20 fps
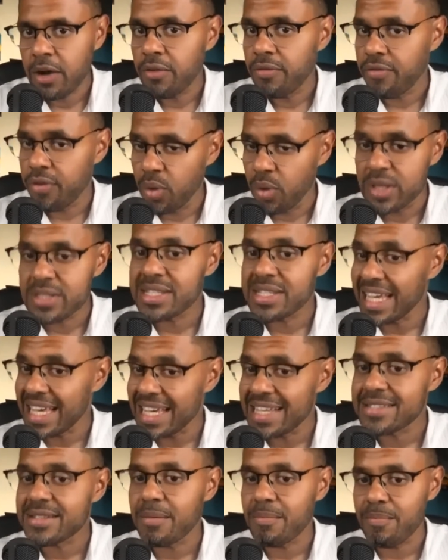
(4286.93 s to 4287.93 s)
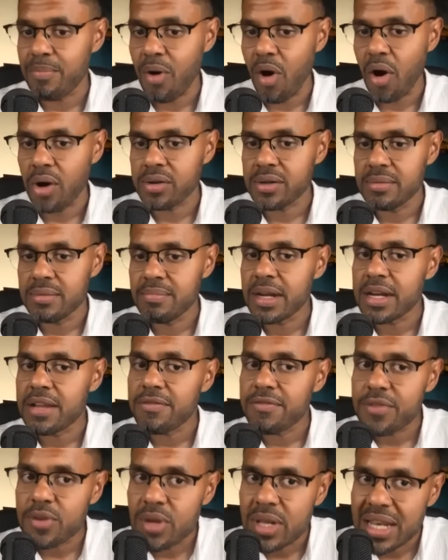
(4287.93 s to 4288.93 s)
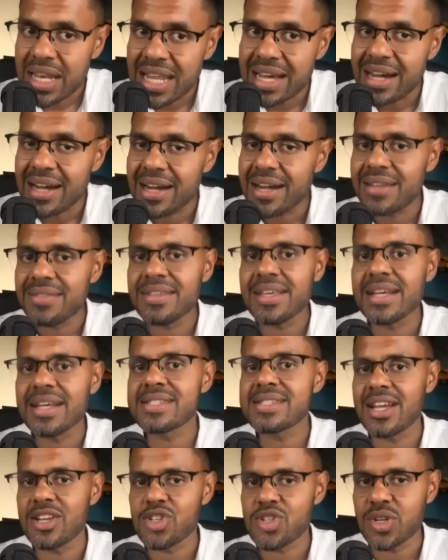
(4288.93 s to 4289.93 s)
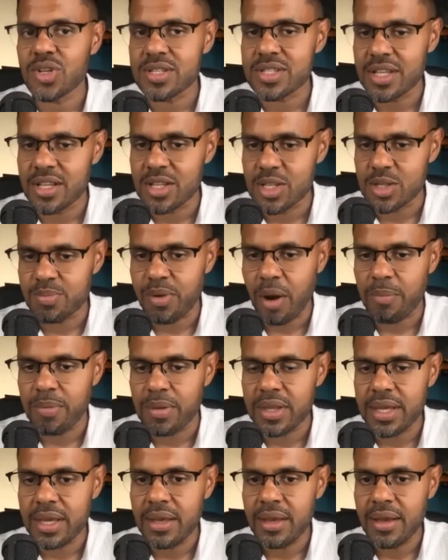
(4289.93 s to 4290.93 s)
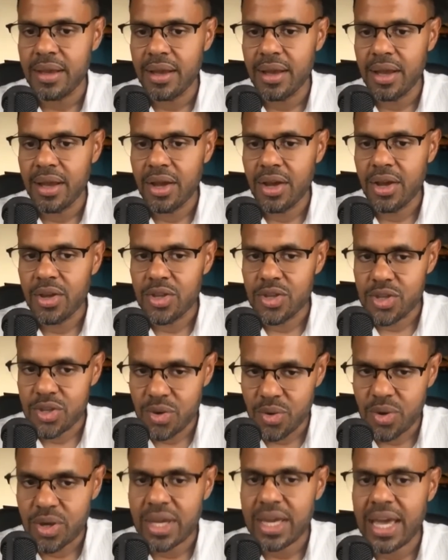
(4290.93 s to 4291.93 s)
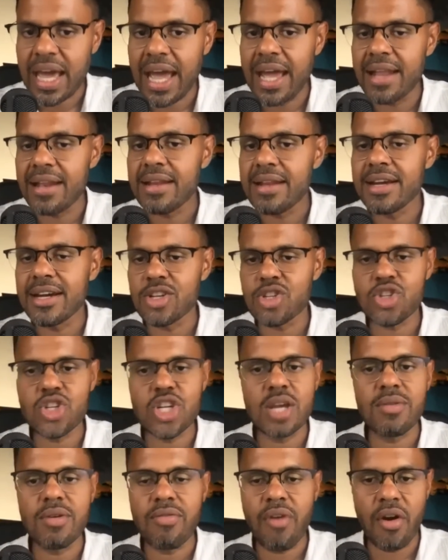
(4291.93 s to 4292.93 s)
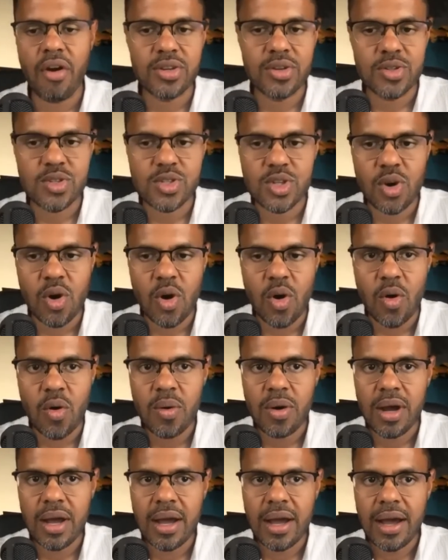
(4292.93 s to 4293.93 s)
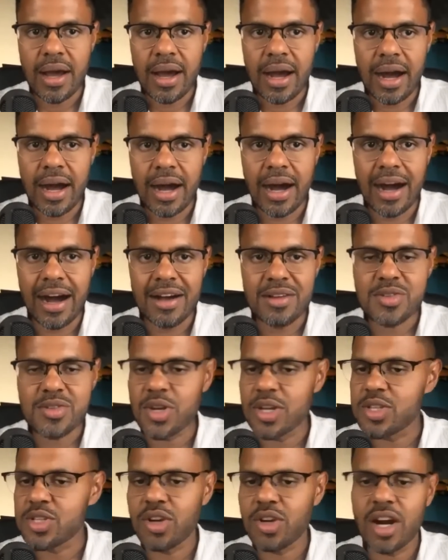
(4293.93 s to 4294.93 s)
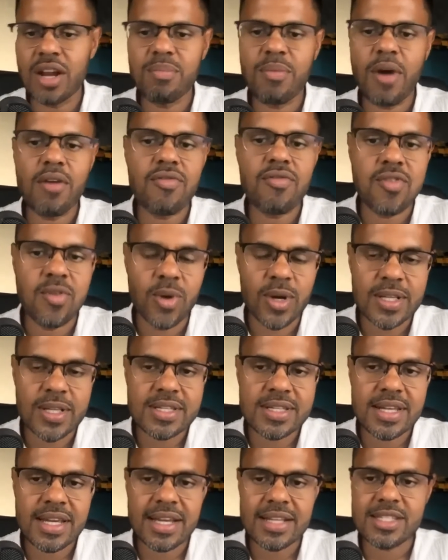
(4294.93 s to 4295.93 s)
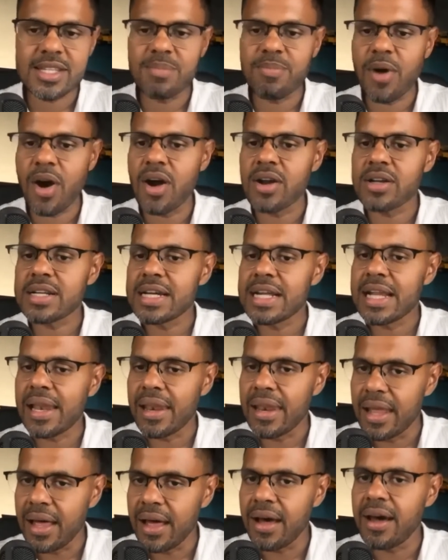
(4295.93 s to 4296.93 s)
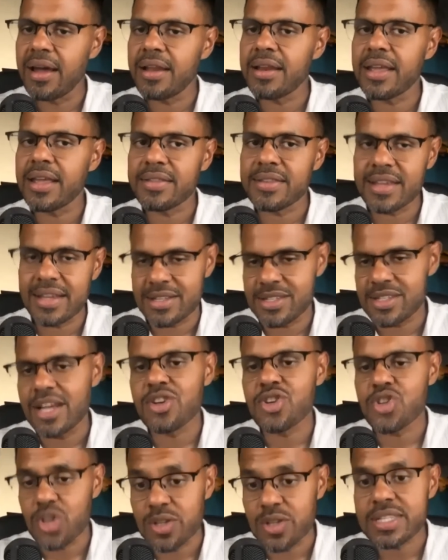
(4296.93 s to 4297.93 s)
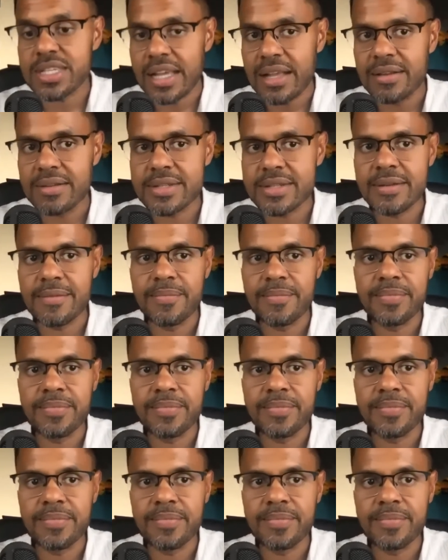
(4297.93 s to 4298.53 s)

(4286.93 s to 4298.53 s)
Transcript: Fluency is important, but if you learn the essential skills properly, you can achieve a very good score. So it's not about fluency, it's about learning the essential skills.